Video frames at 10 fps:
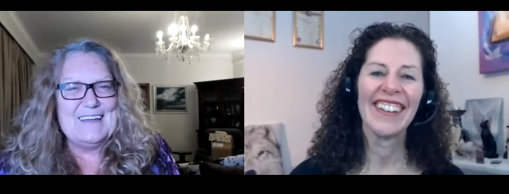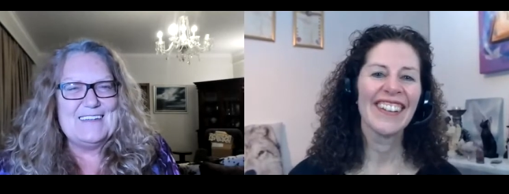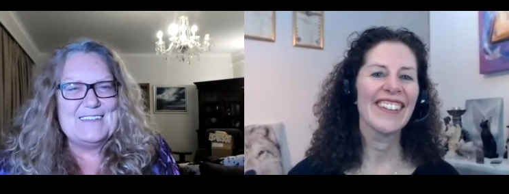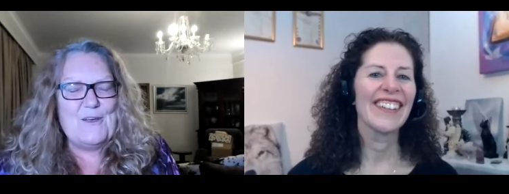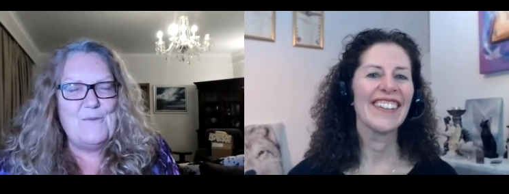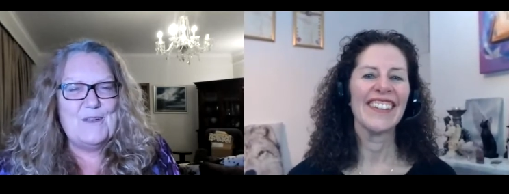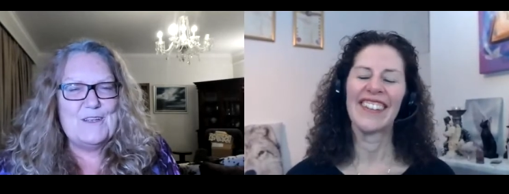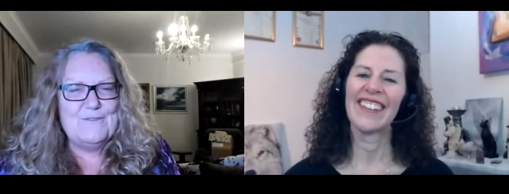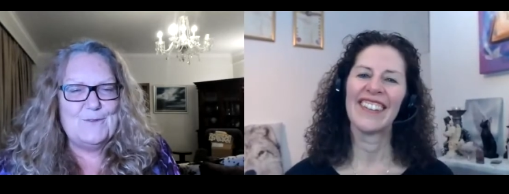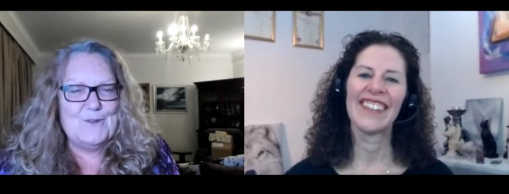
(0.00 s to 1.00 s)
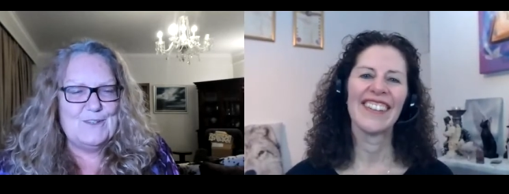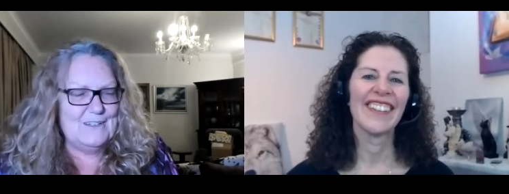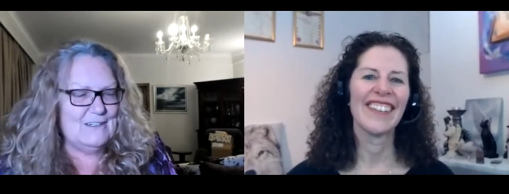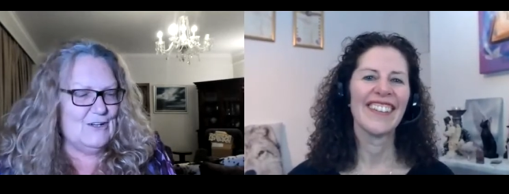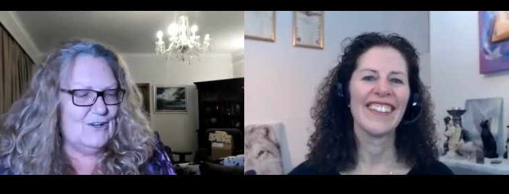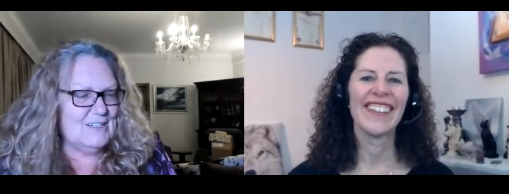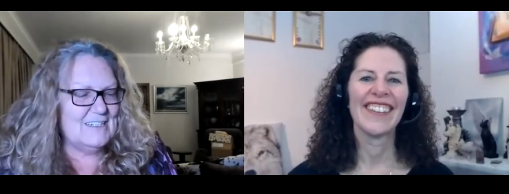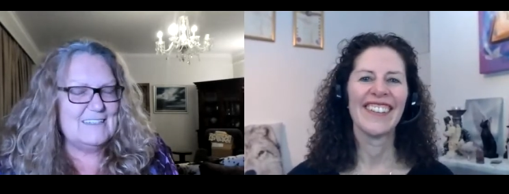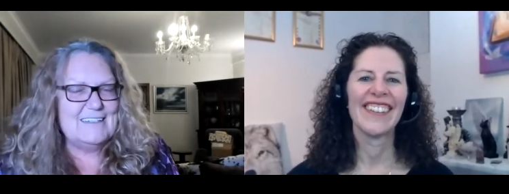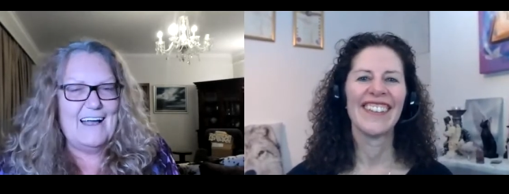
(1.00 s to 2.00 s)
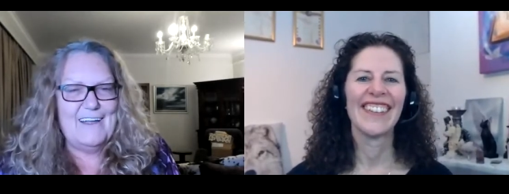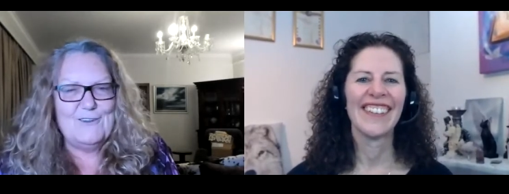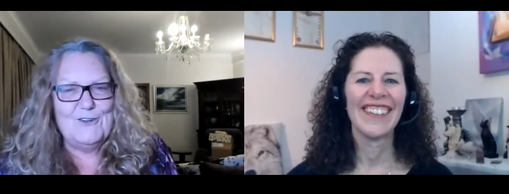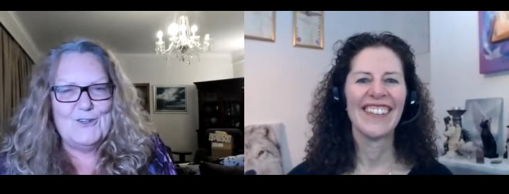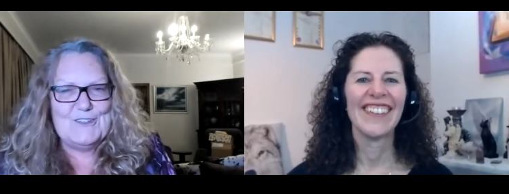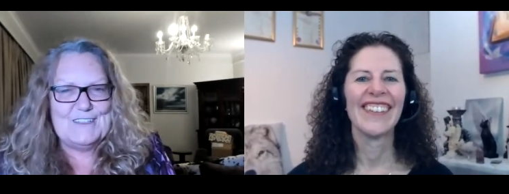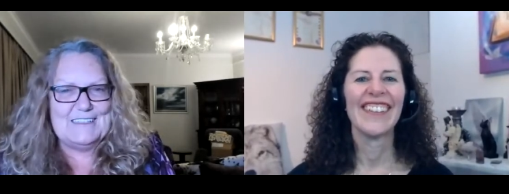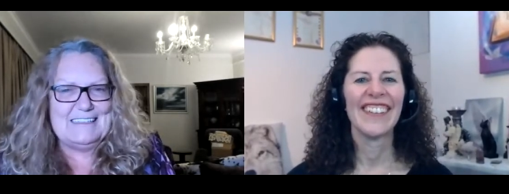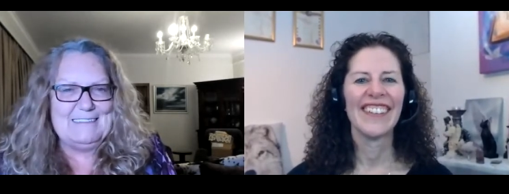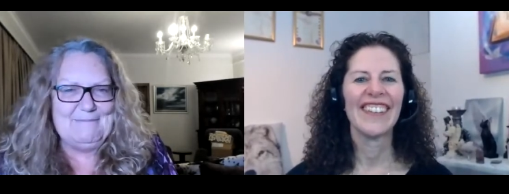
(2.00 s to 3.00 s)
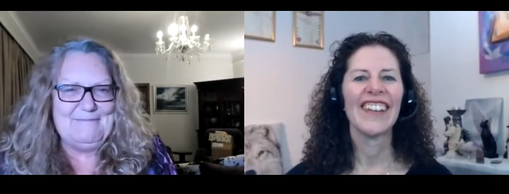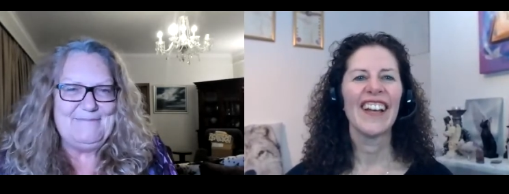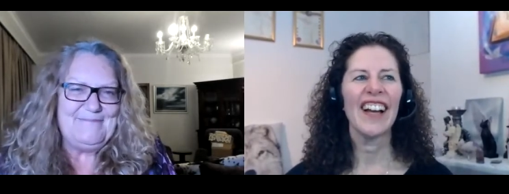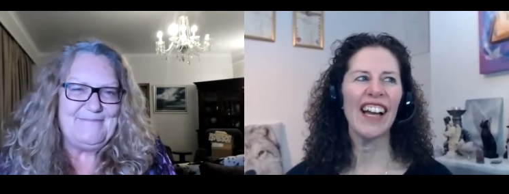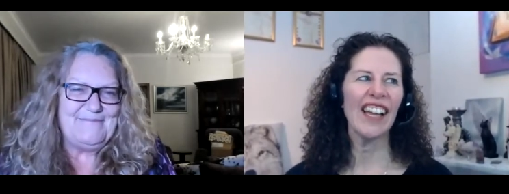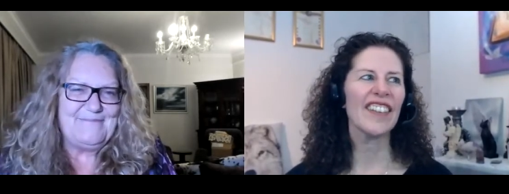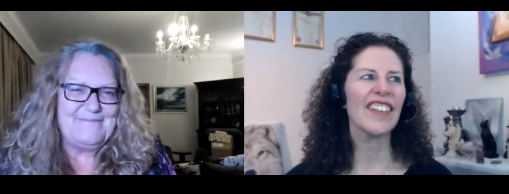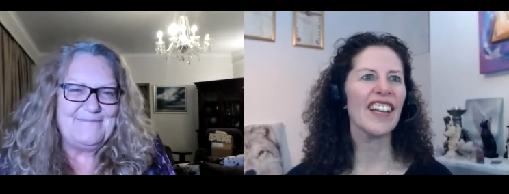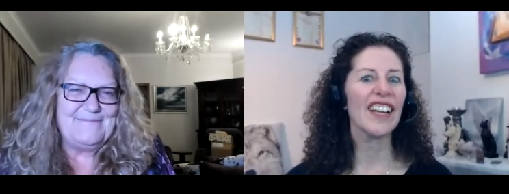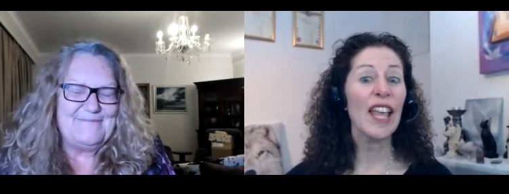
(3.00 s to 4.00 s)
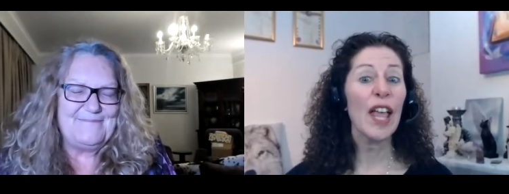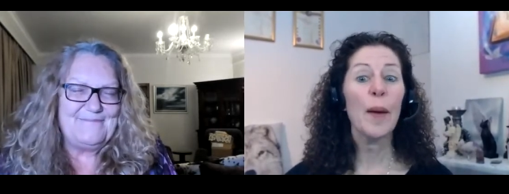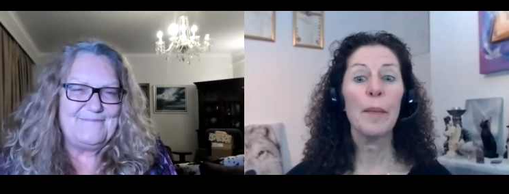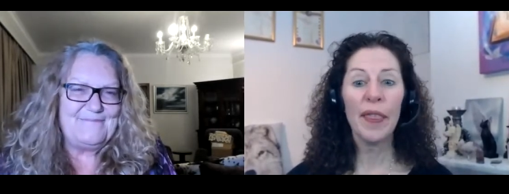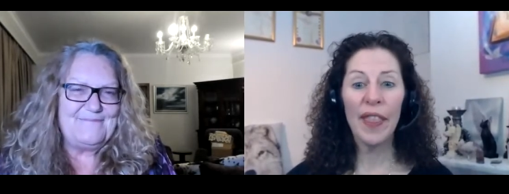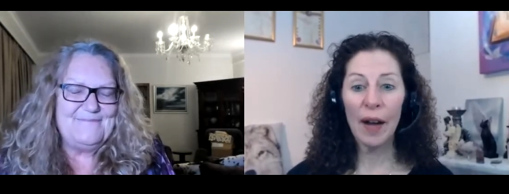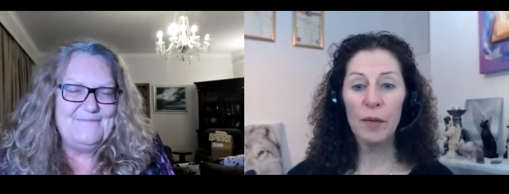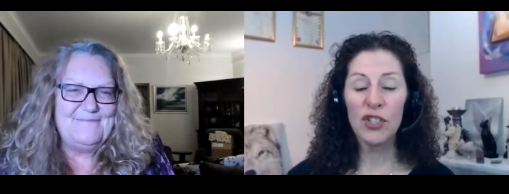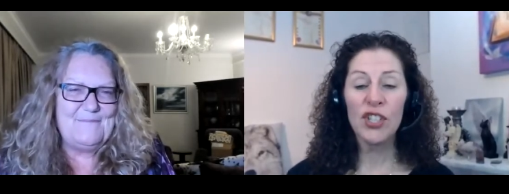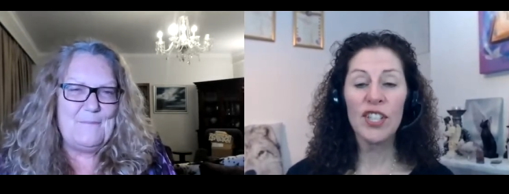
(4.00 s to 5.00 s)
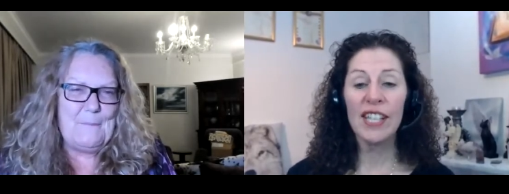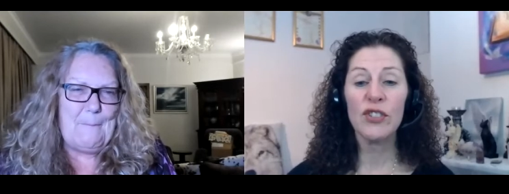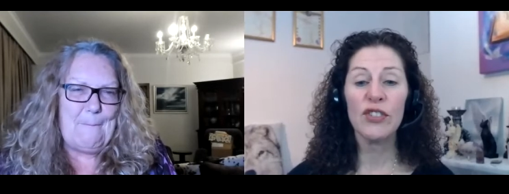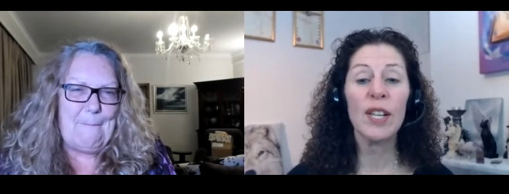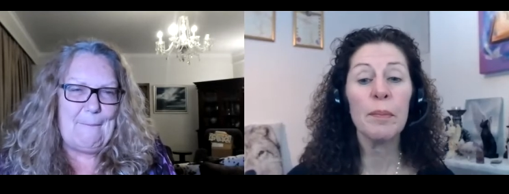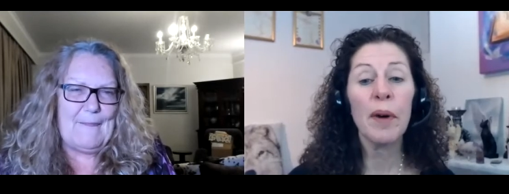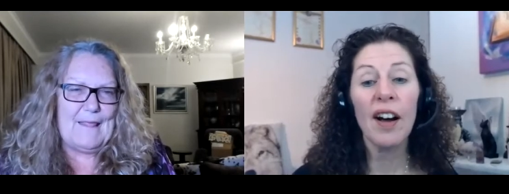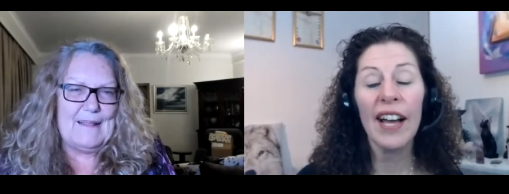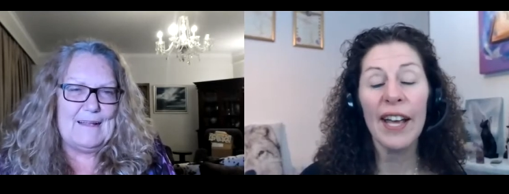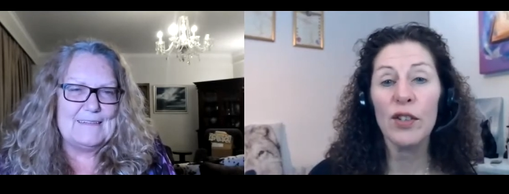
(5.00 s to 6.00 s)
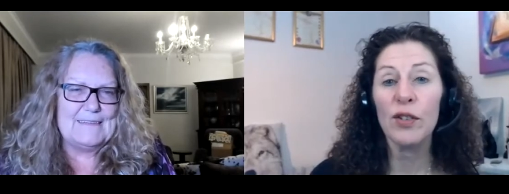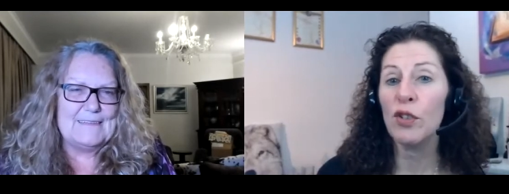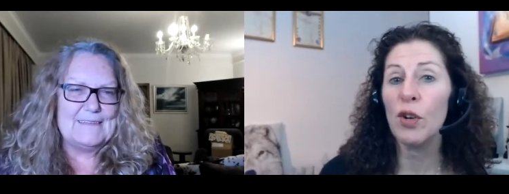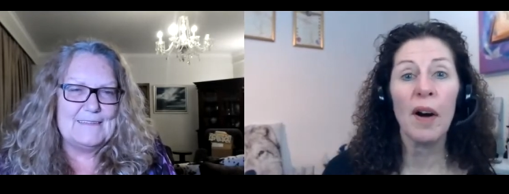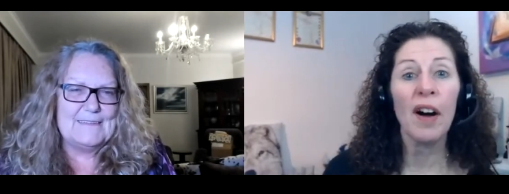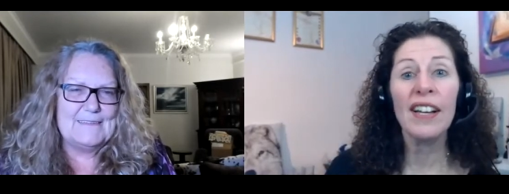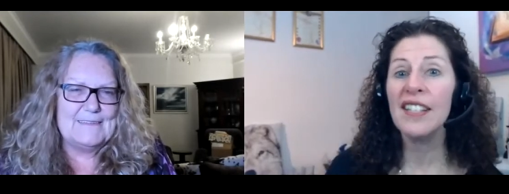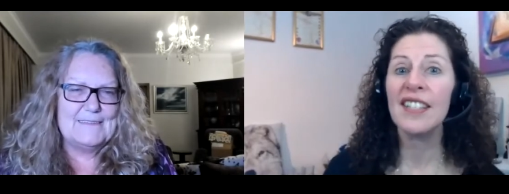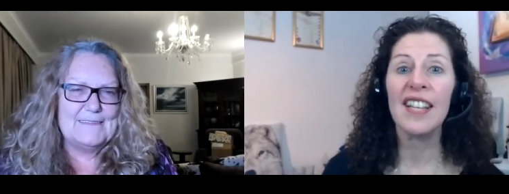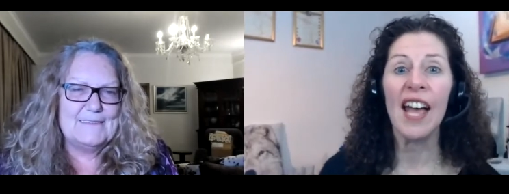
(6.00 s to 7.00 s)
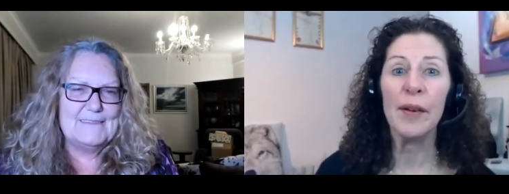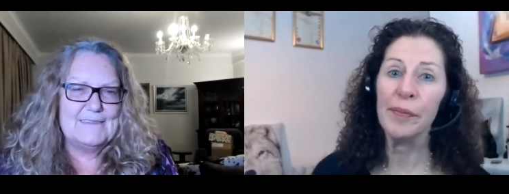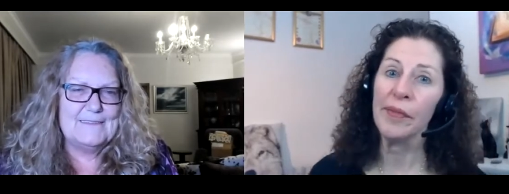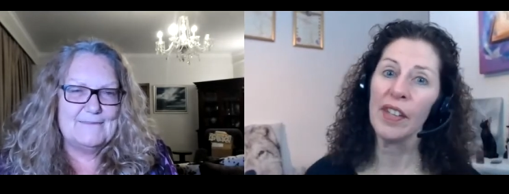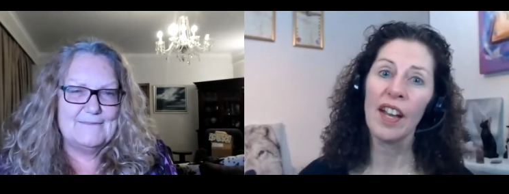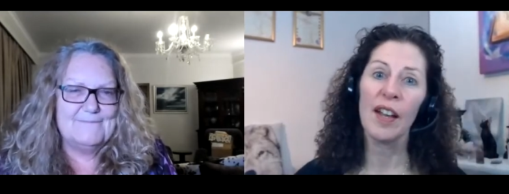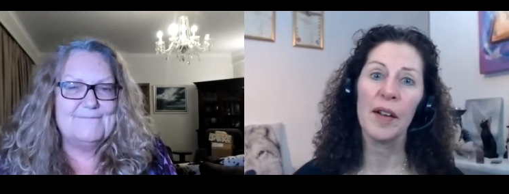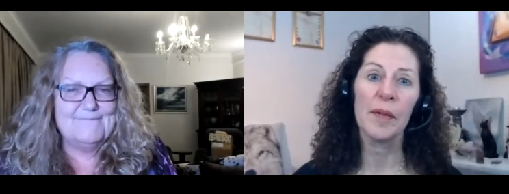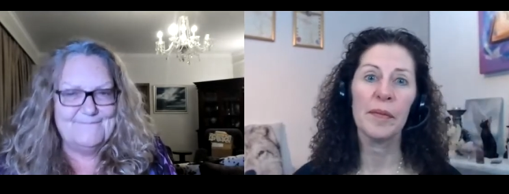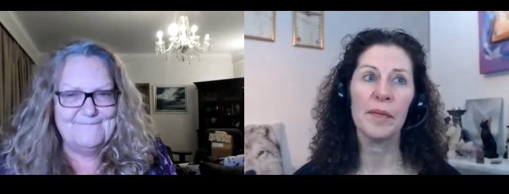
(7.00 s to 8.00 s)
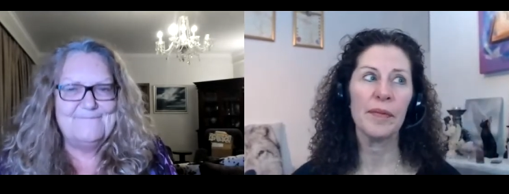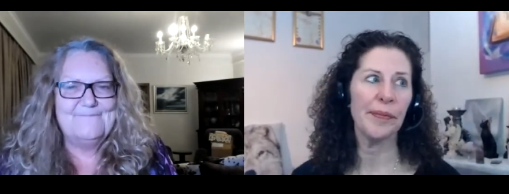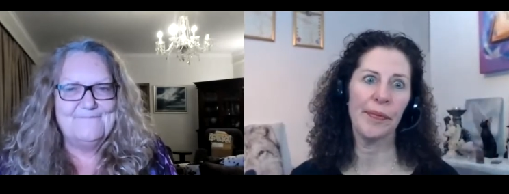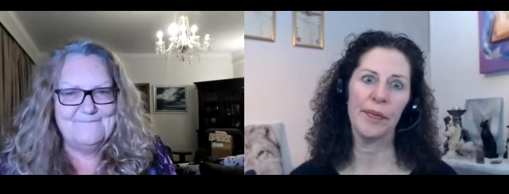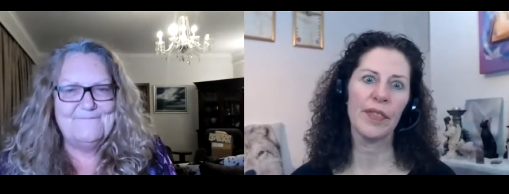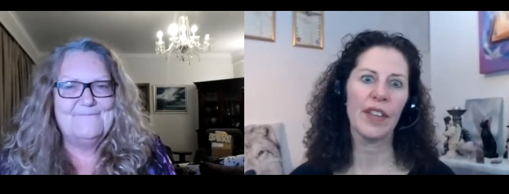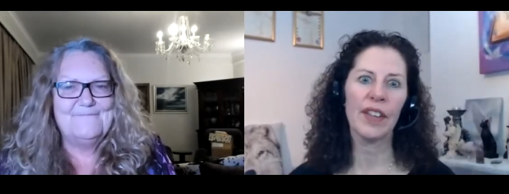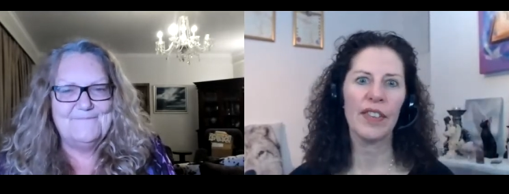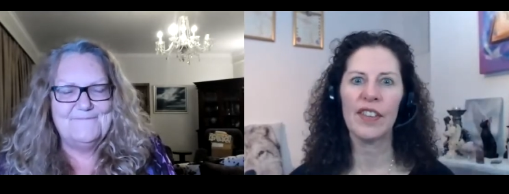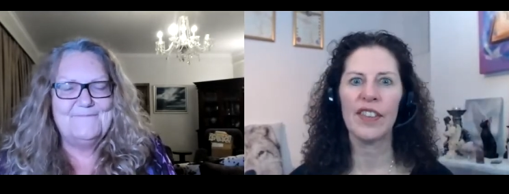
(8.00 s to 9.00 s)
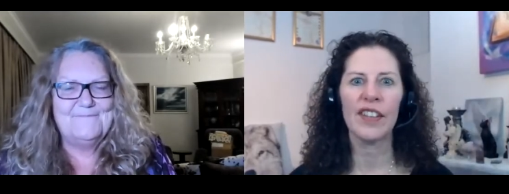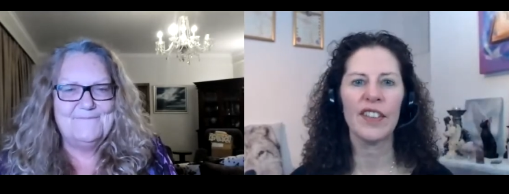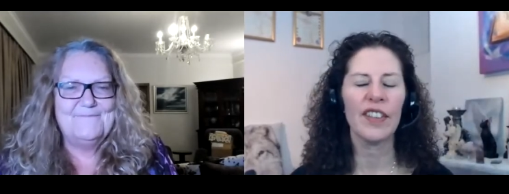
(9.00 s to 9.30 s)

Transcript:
Speaker 1: so much for the doctor's diagnosis.
Speaker 2: Exactly. But that was just literally by your mindset um, that, that, that,